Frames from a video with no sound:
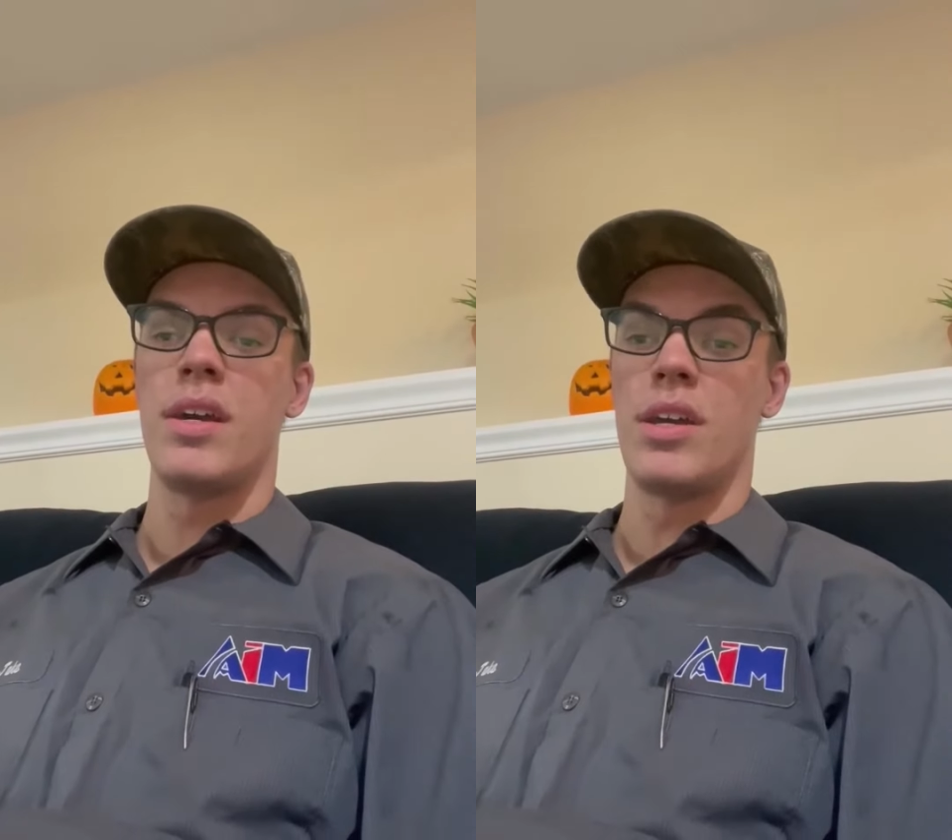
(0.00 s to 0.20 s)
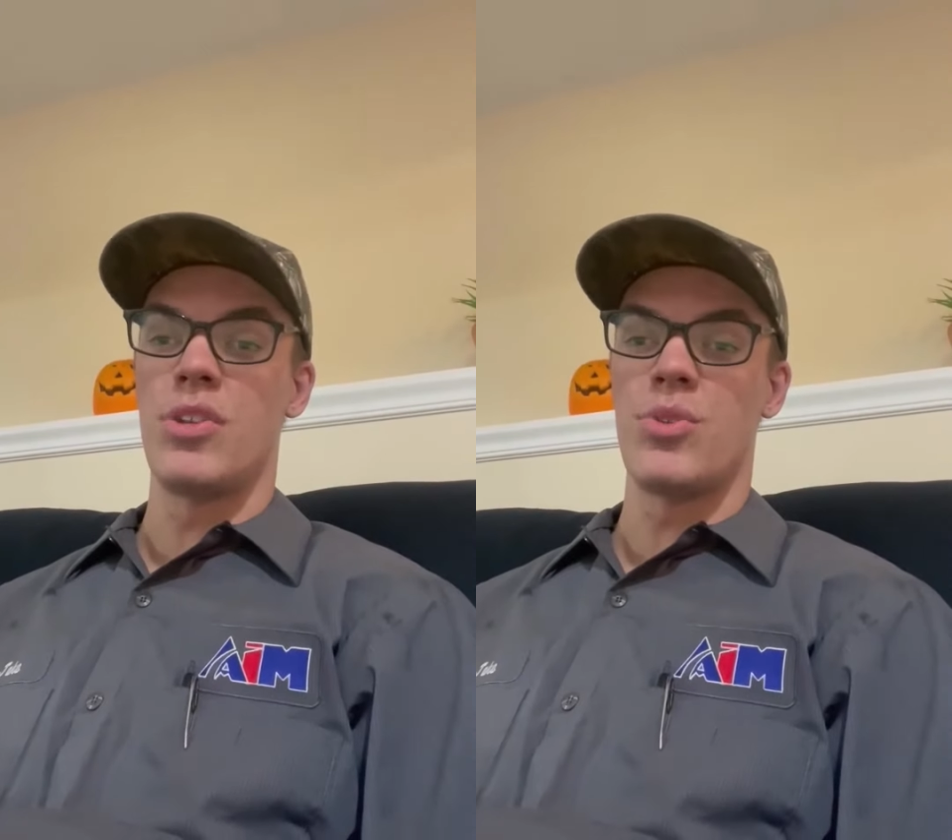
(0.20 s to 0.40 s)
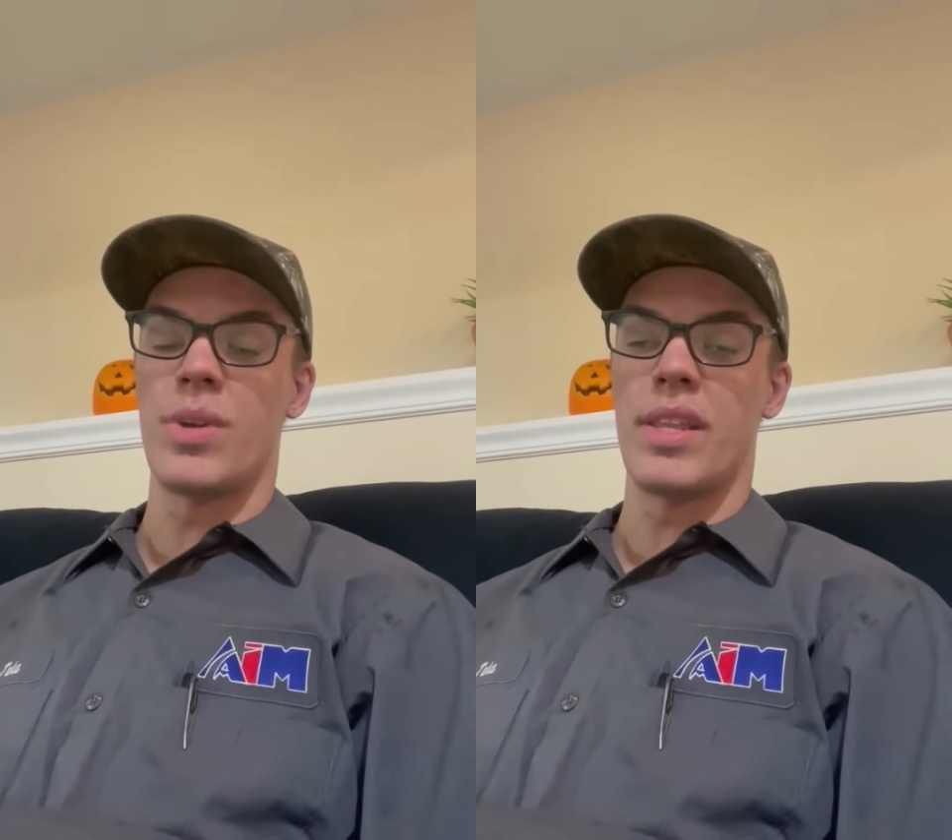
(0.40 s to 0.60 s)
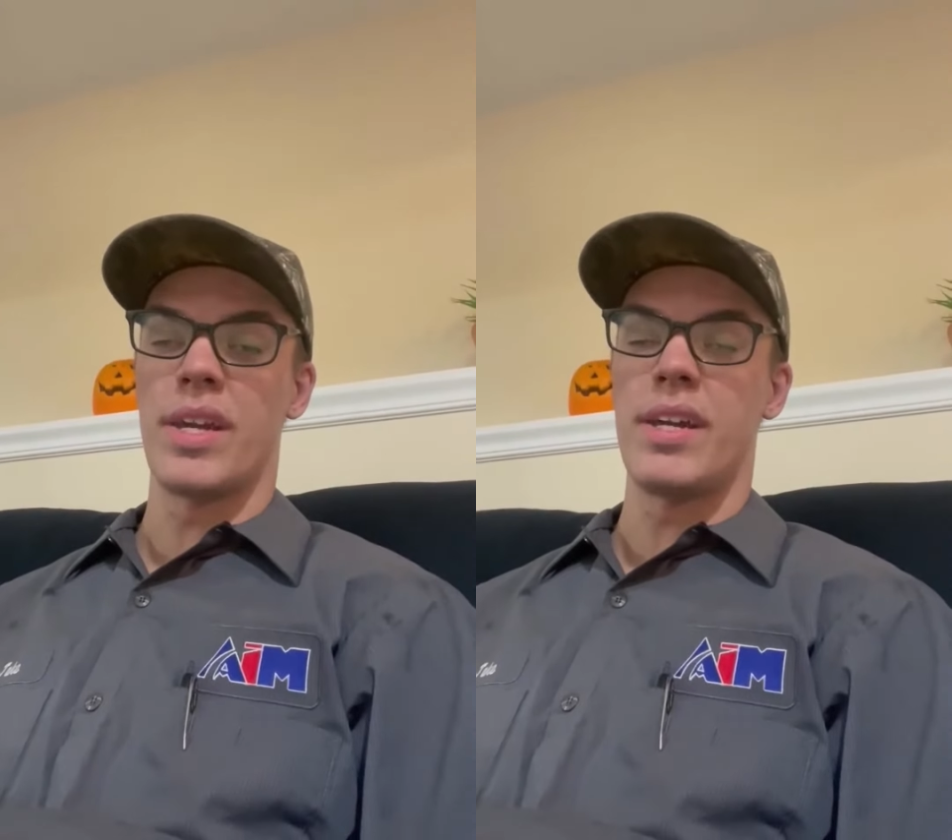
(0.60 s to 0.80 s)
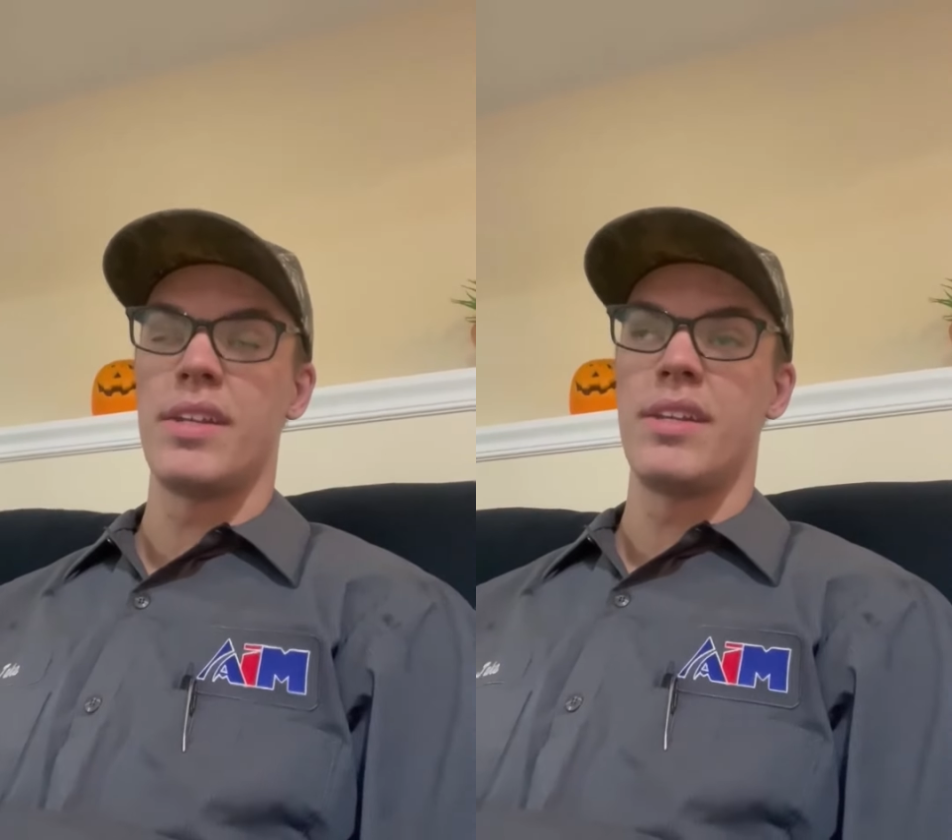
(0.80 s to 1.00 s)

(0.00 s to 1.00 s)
I enjoy that.